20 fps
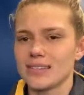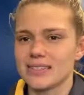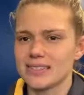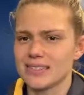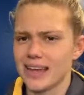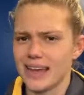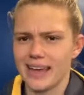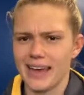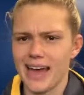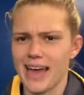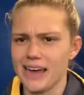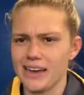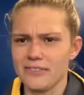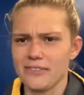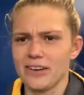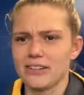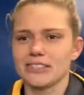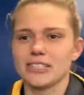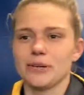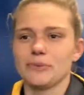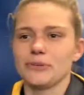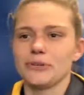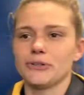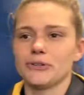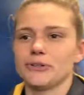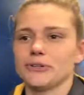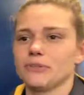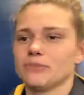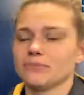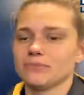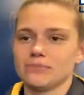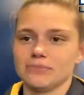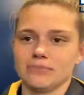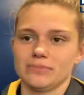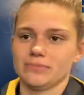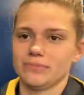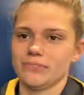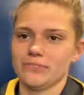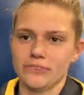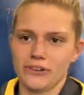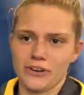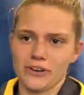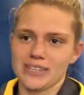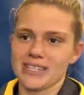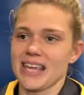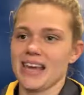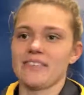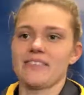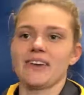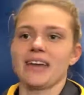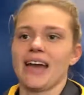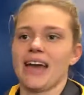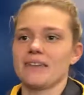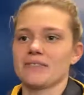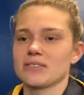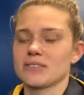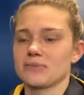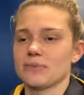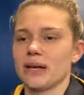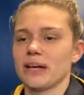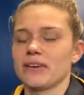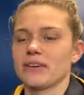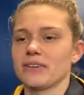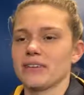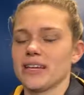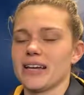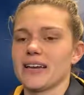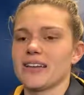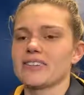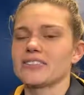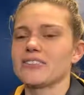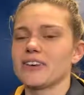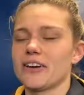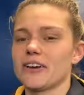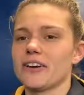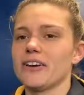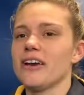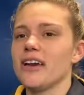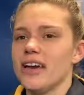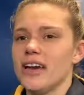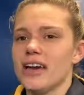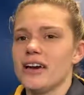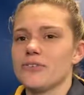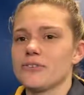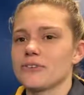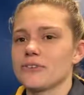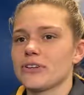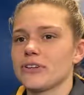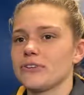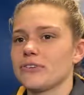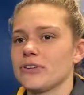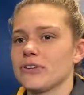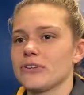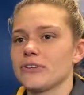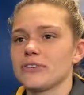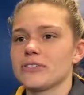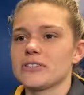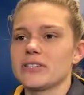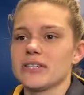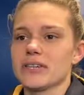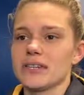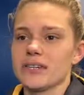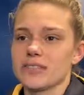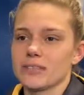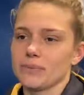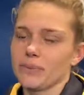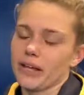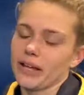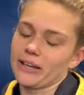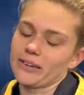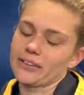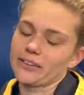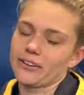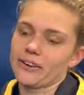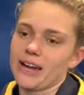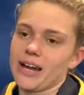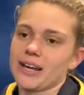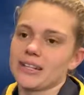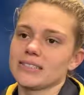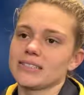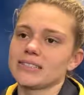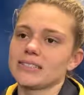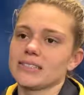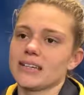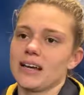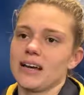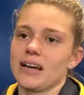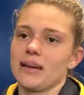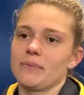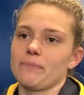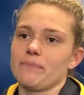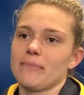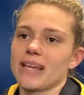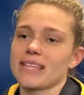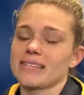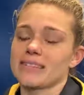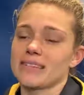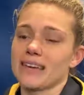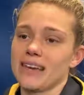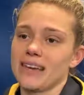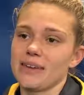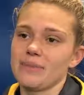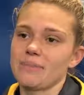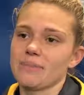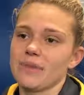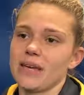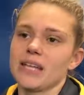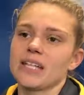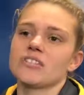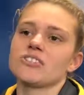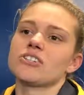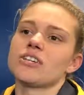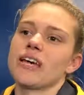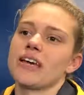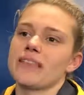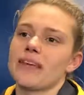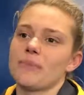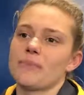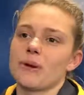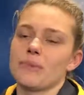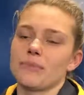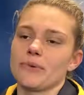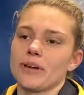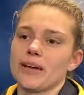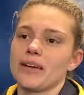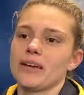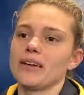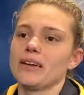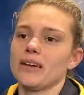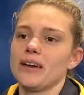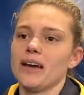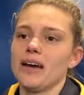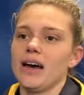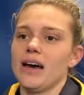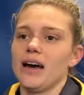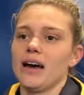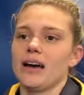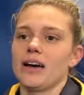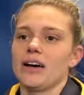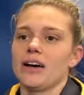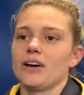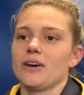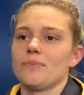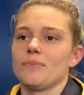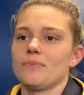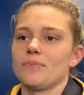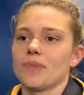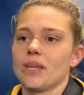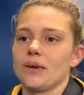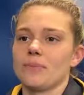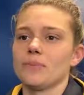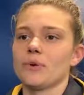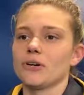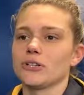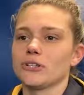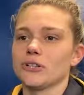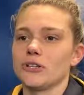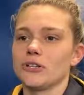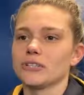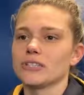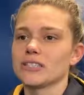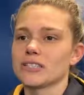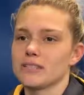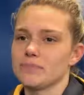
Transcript: It's AFLW first ever game to play on there, so it was really, really good to play on the ground as a team and share that memory and whatnot.